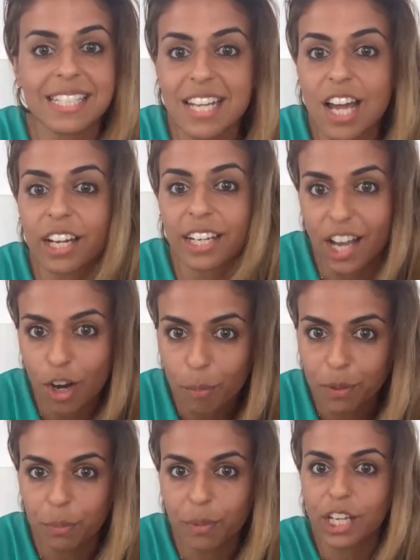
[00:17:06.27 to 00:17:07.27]
not going to help
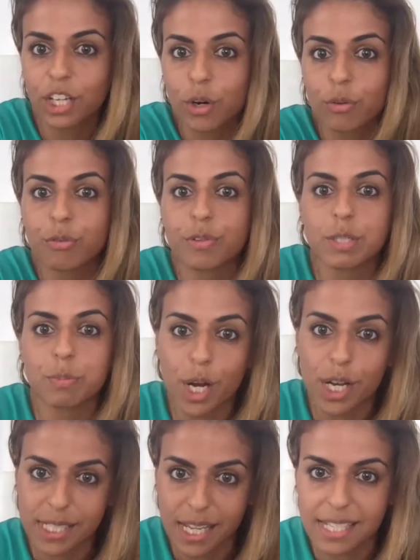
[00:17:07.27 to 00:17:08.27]
you. And I go through this
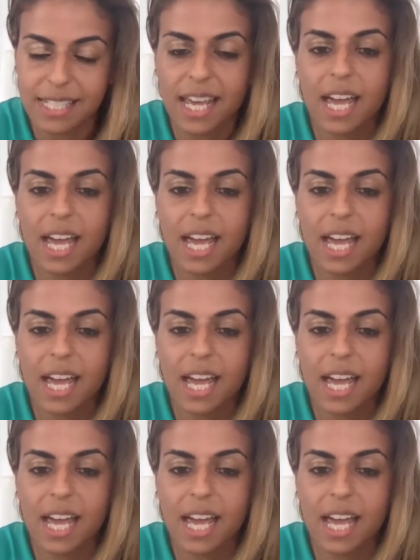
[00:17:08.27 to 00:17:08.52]
process.